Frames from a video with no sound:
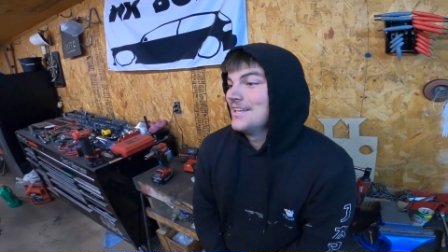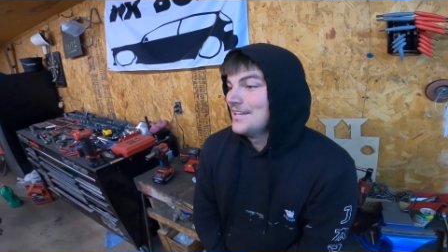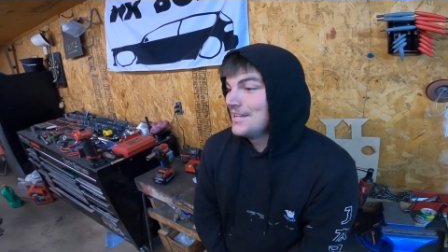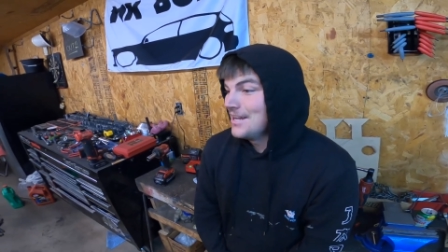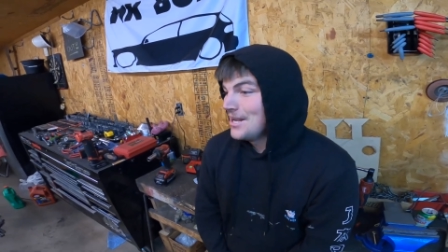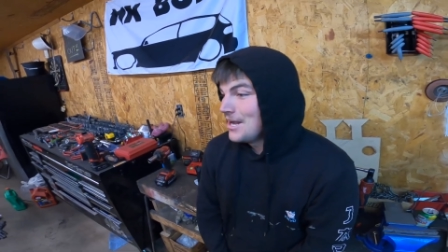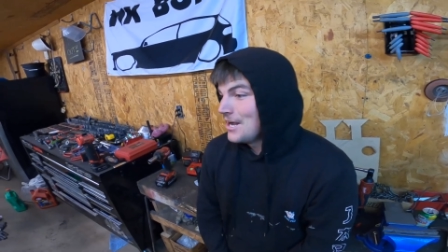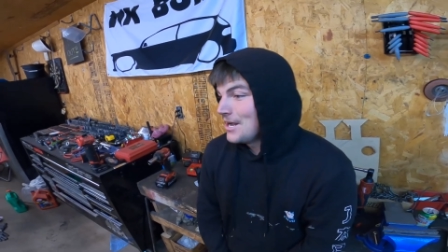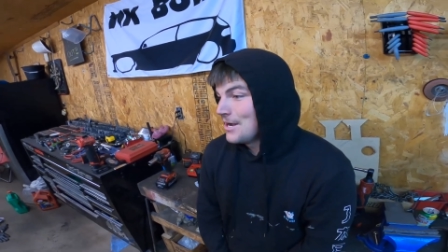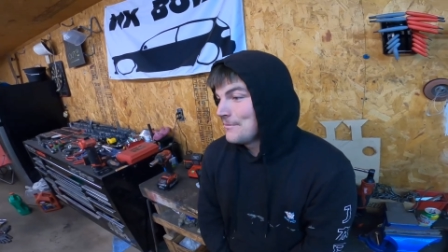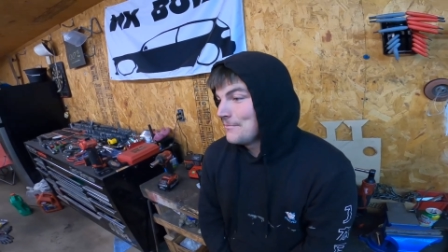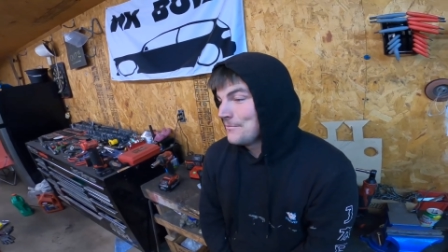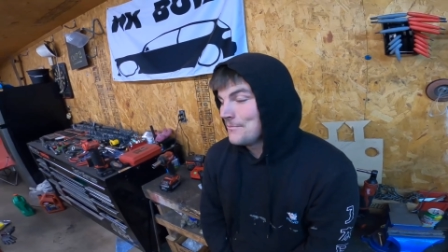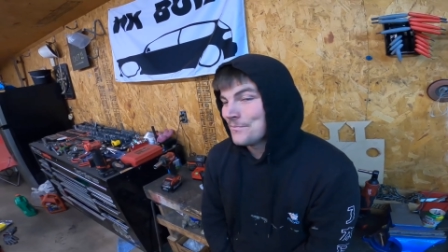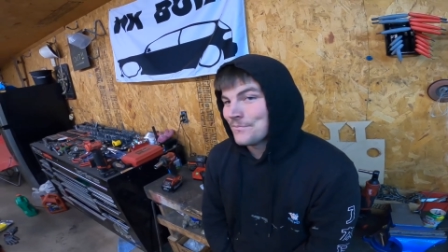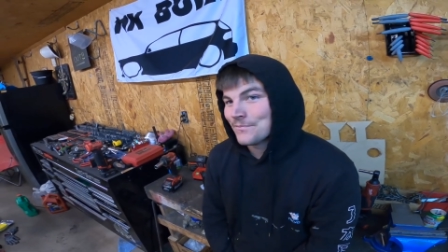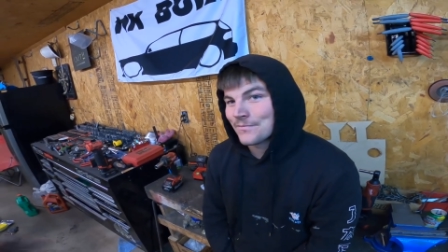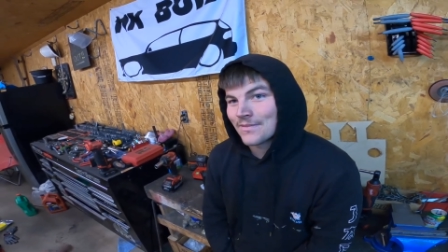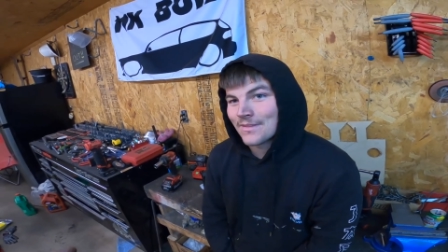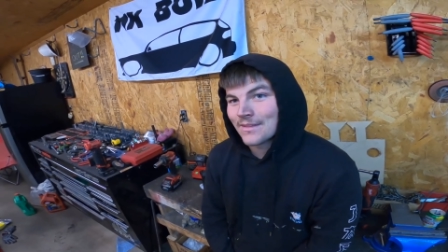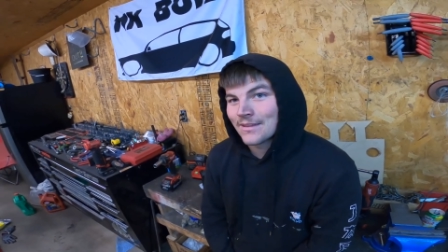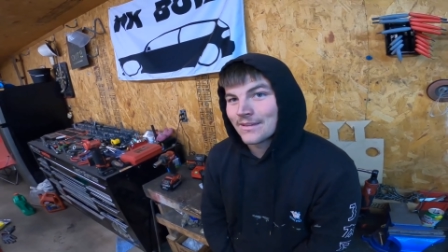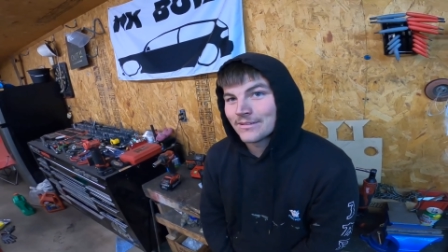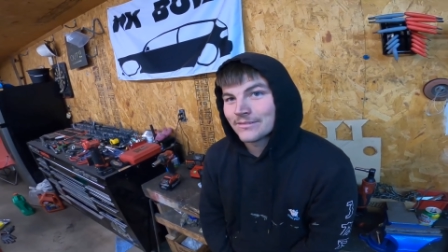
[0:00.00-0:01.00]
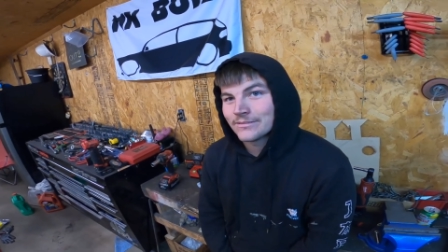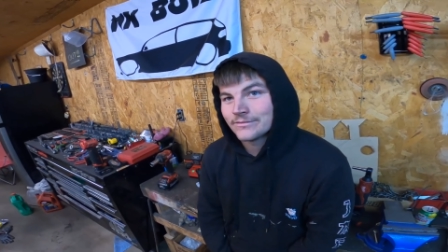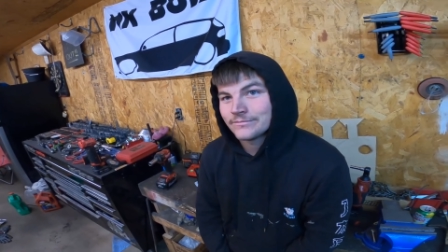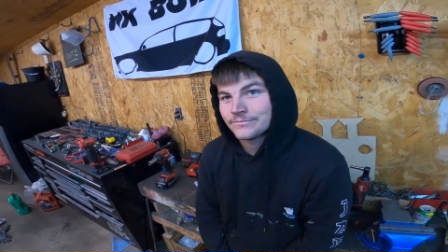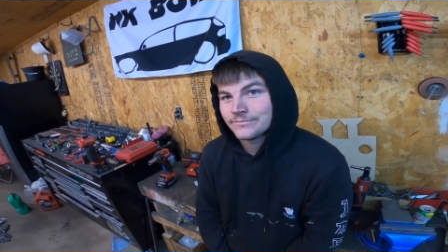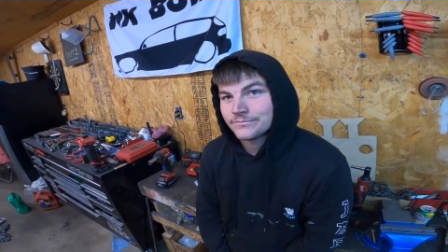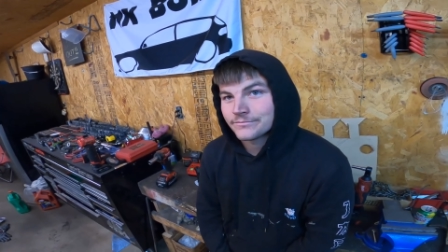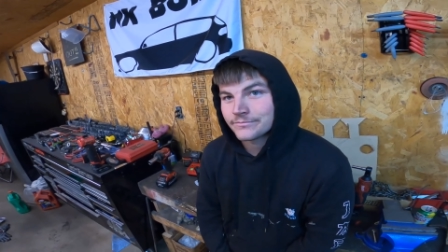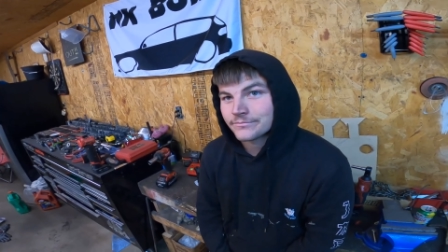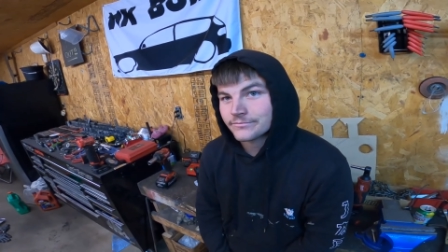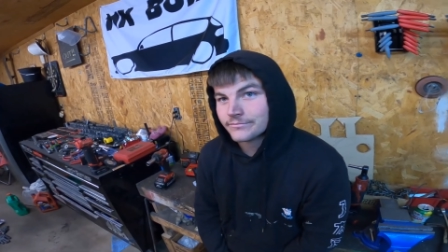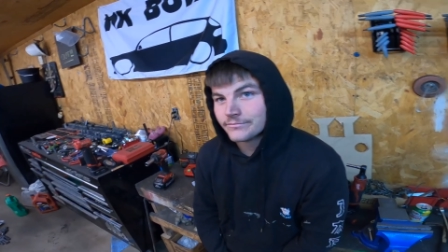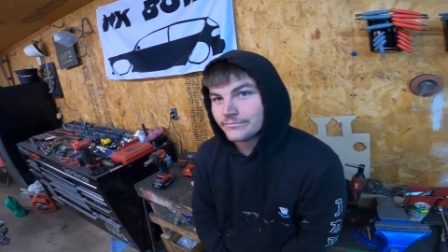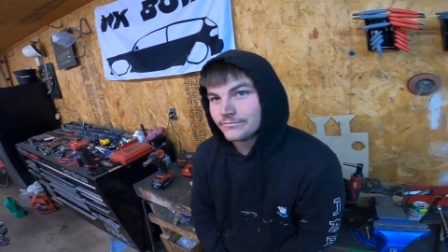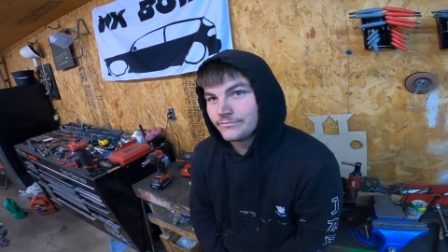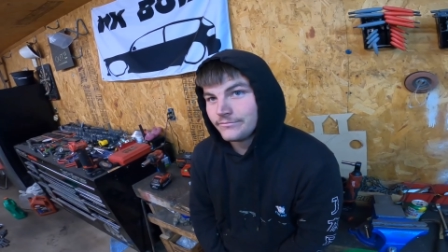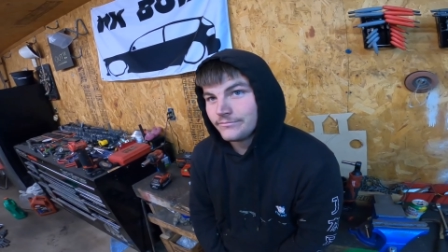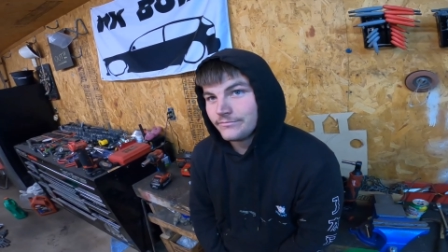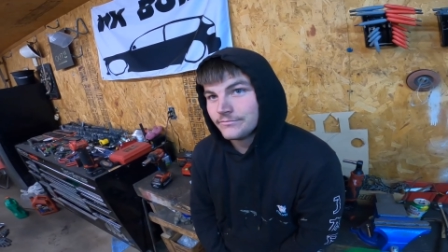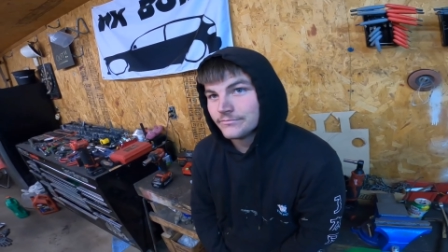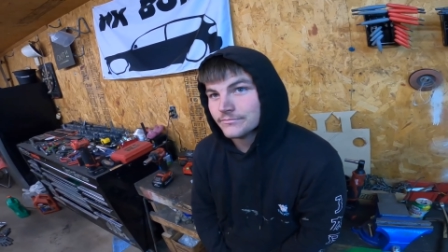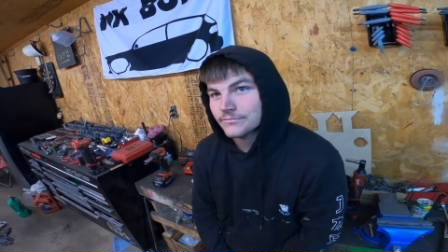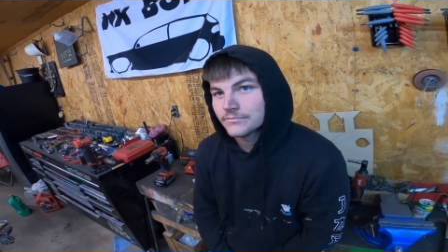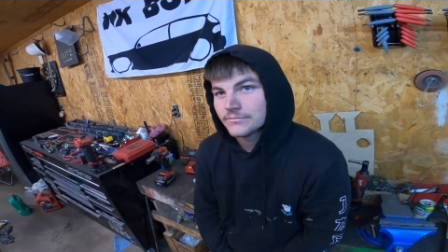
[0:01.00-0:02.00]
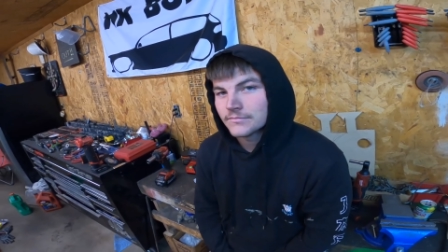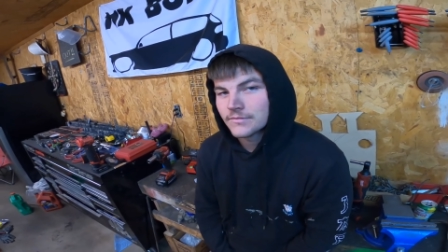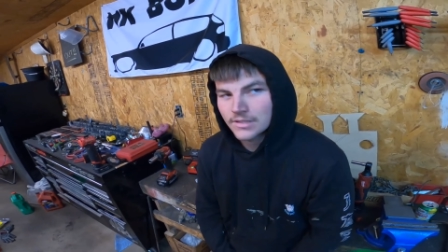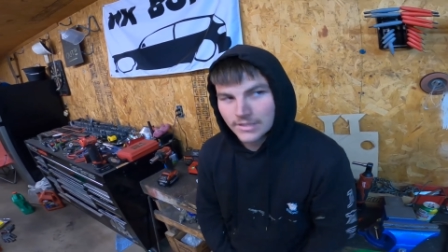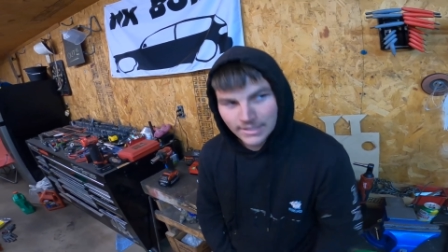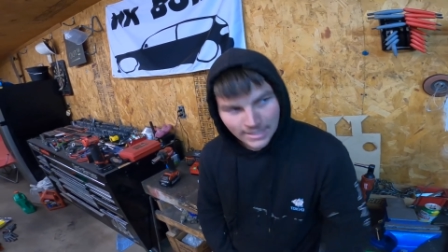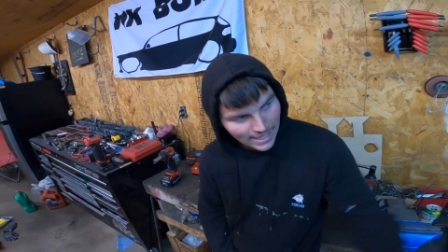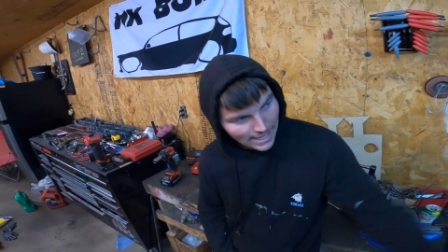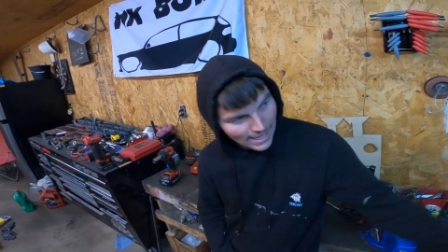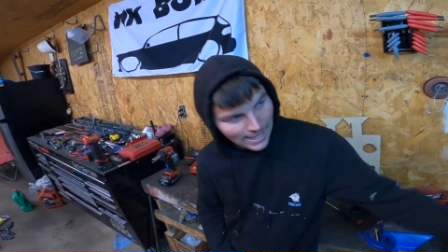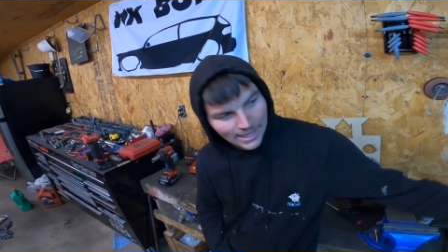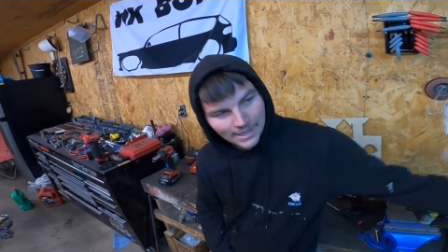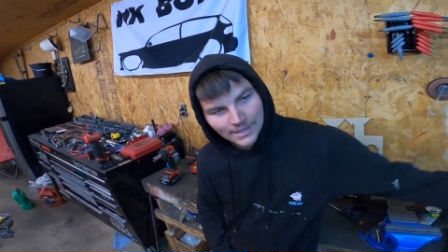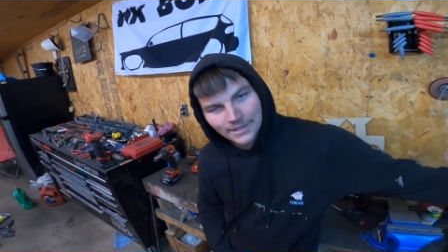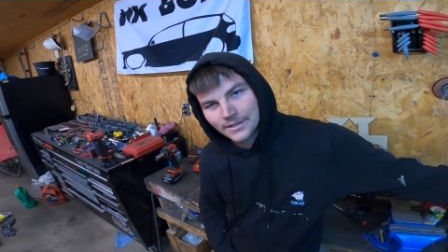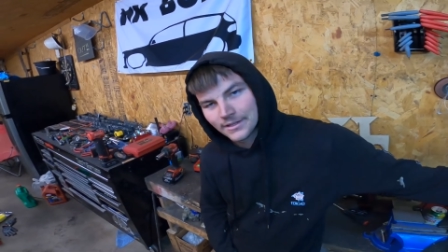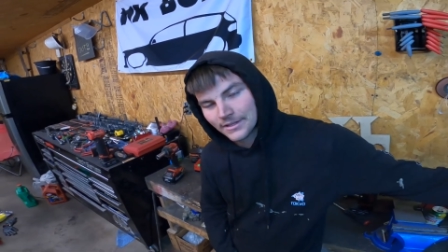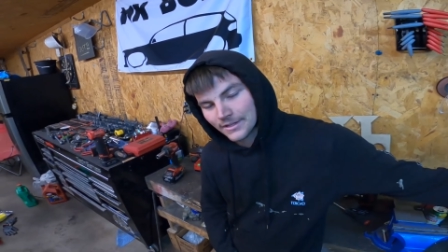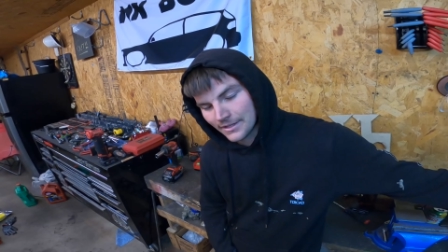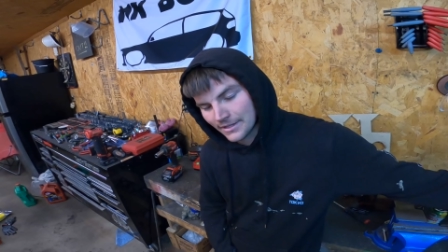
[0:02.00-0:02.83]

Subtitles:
But I'm not gonna drive something like my shell in the winter.